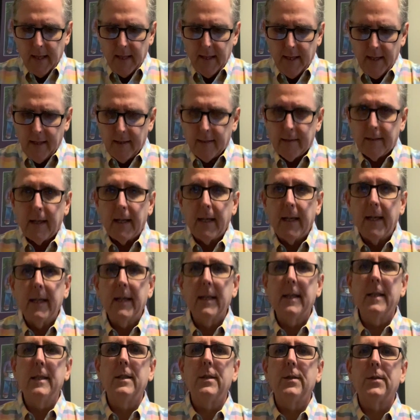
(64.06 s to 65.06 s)
This
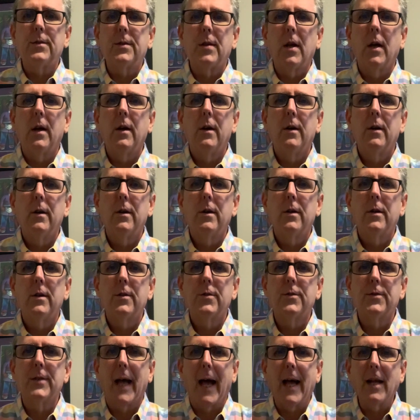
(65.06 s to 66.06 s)
is
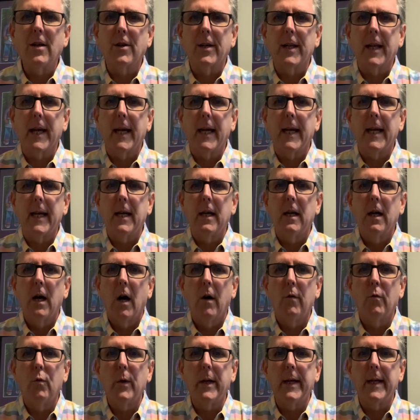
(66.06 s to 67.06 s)
Saturday
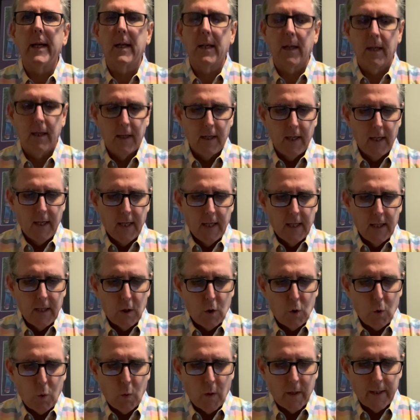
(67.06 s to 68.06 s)
of week
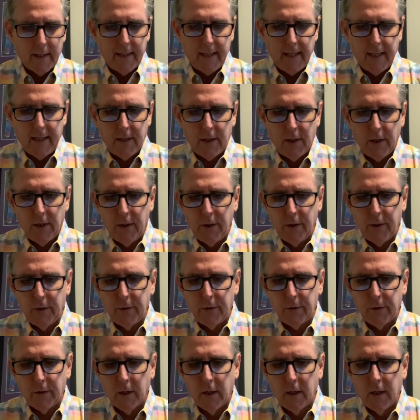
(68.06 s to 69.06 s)

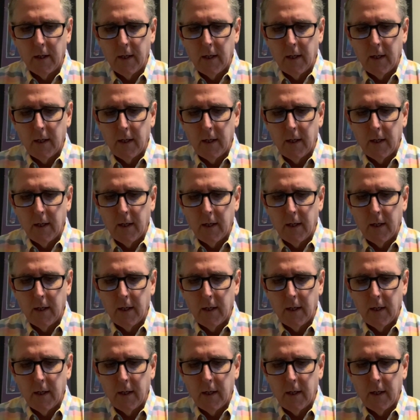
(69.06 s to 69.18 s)
22,